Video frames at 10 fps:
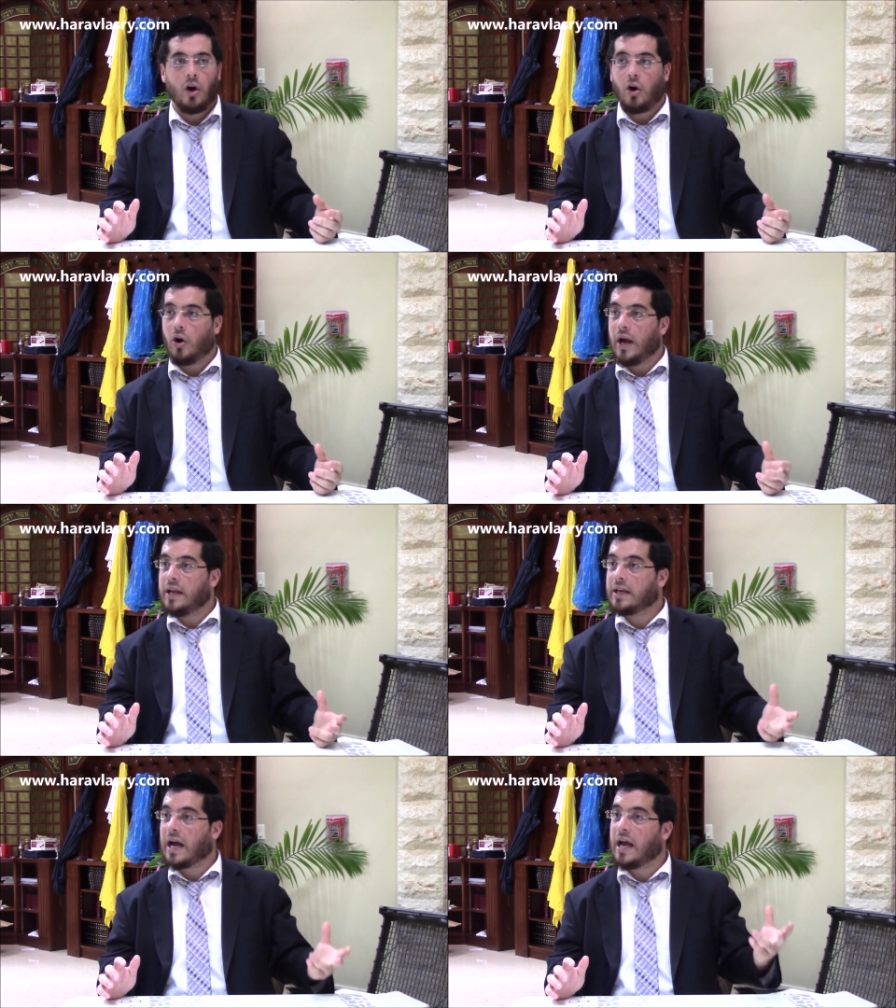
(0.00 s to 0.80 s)
Or
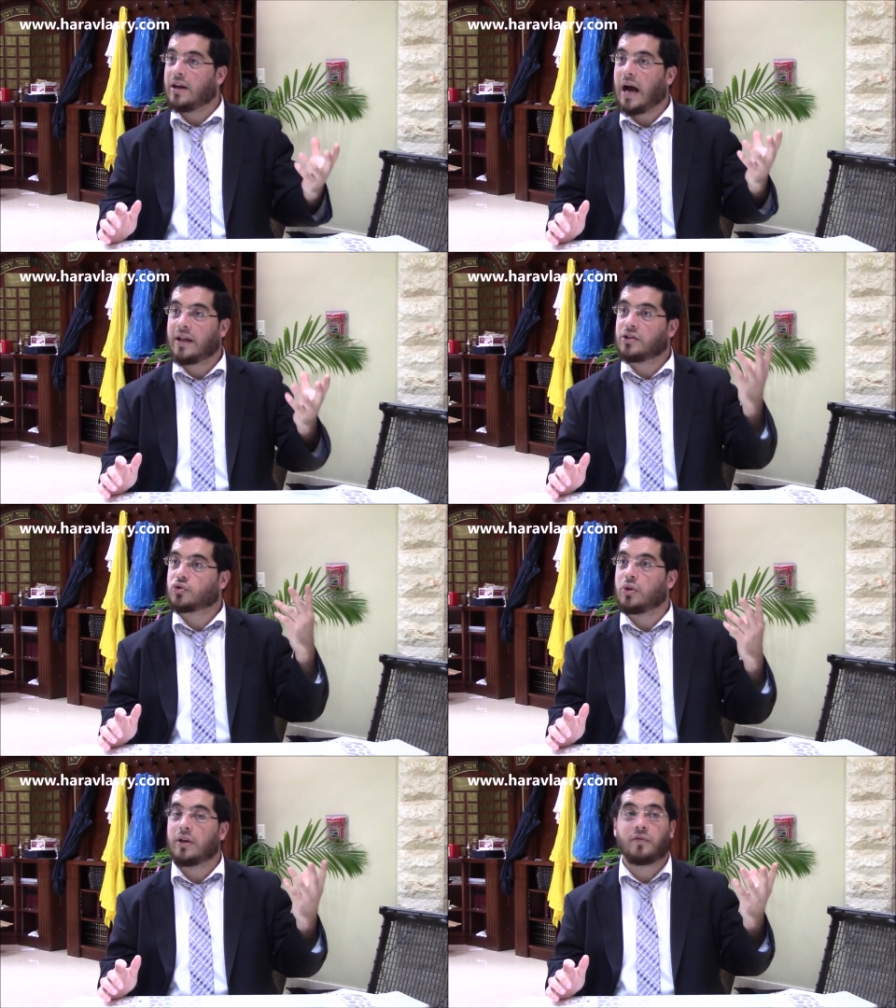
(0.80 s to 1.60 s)
any kind of other
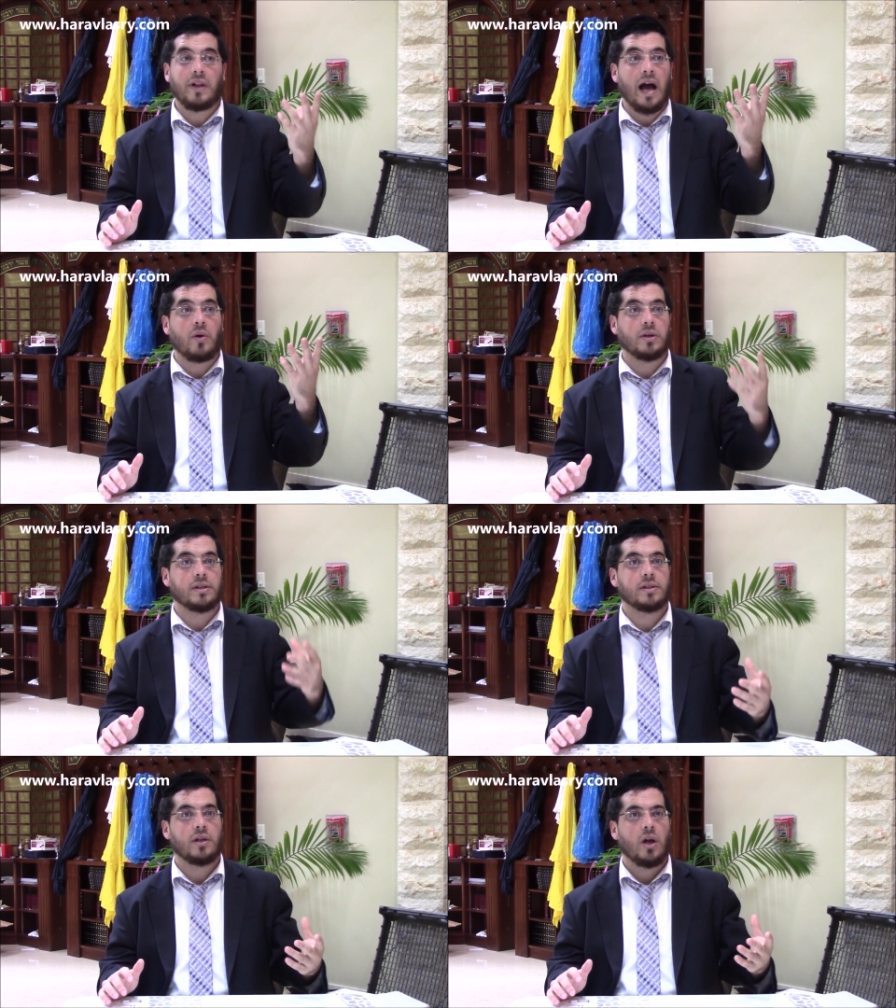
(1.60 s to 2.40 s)
tree, of
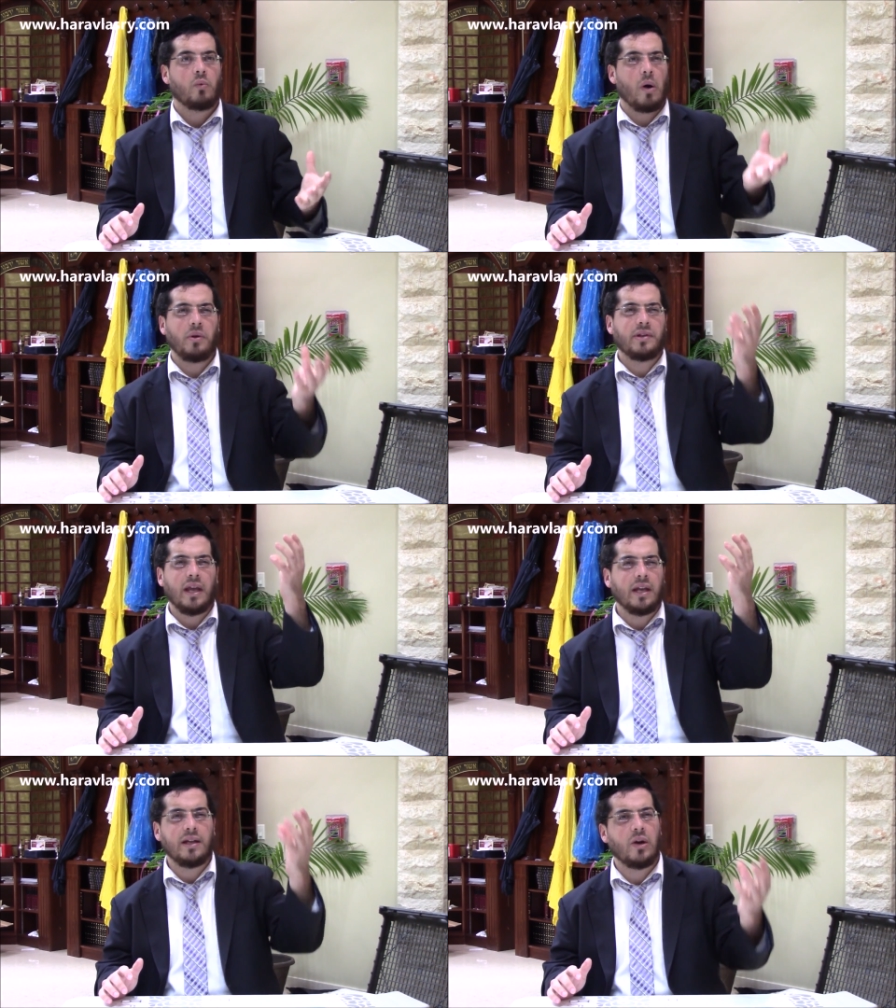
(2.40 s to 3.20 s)
flowers. Why are we
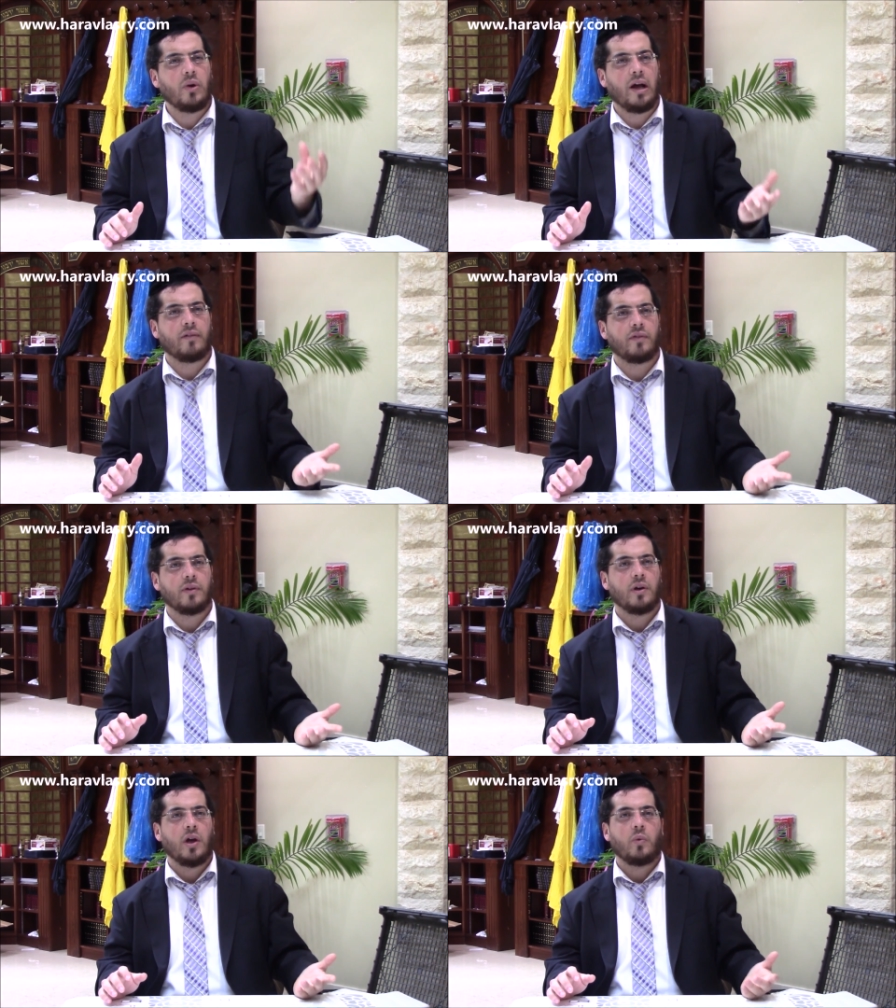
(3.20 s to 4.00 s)
taking the lulav?
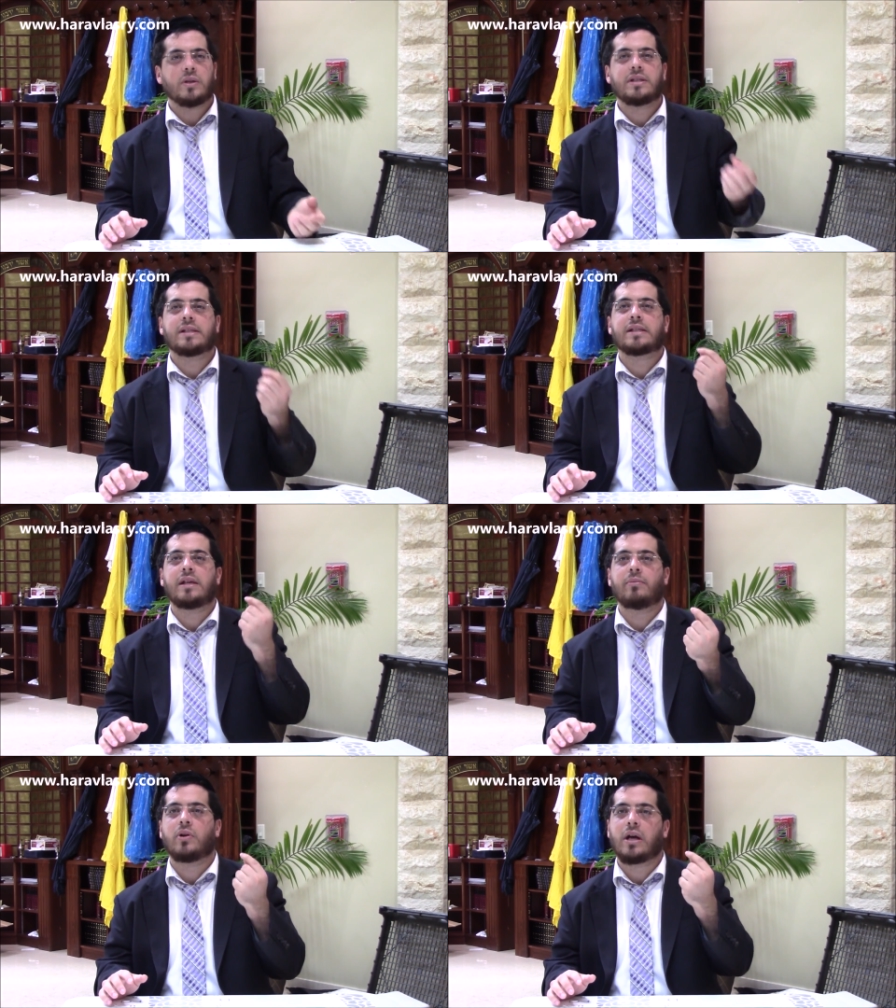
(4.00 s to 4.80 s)
What's the
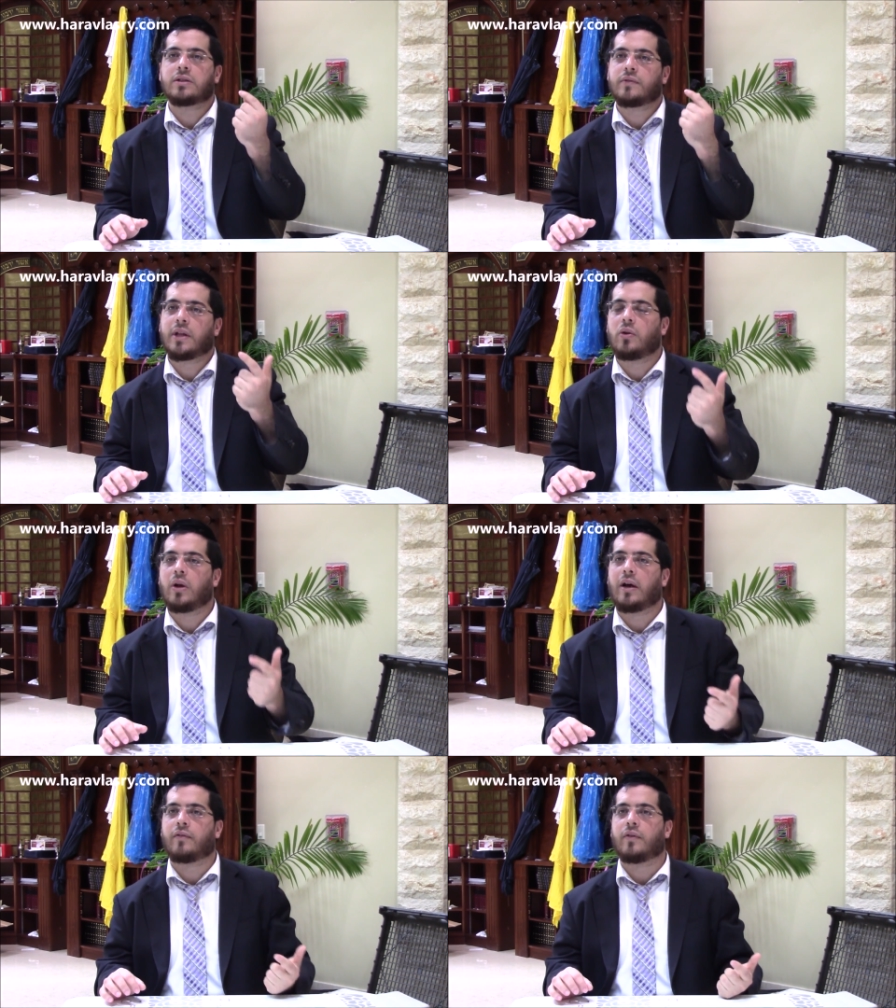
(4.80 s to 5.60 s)
symbol out of the
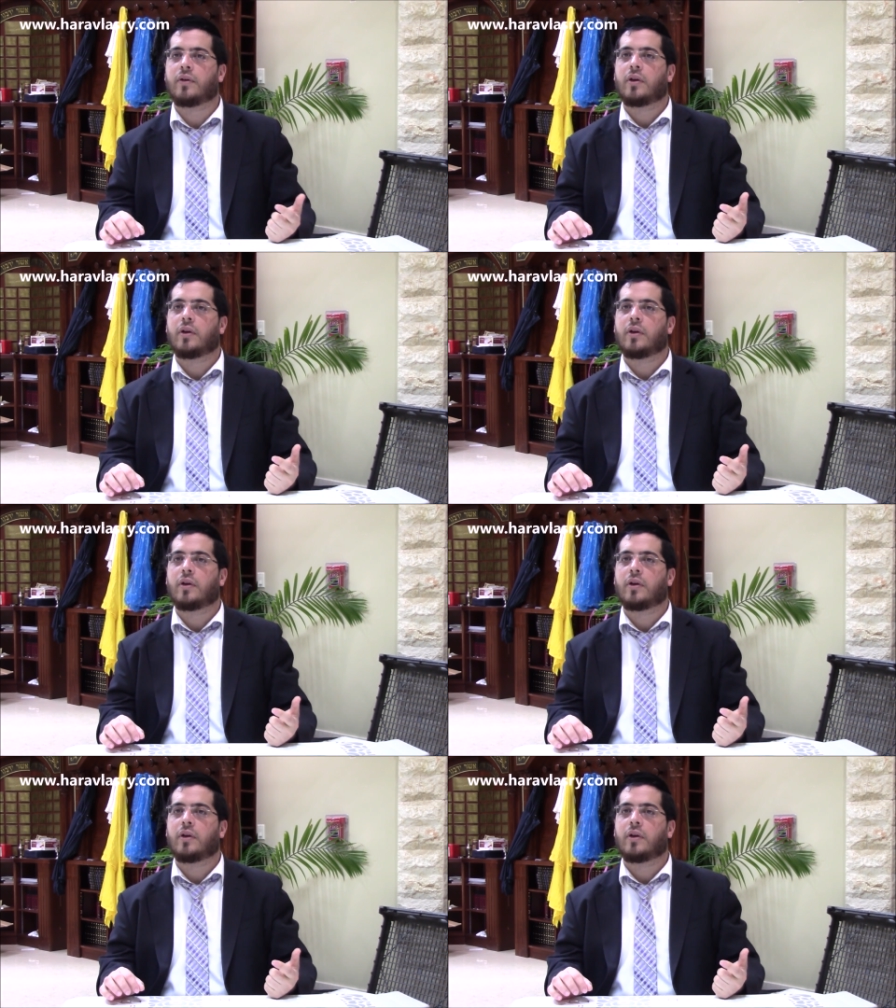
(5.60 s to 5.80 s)
lulav?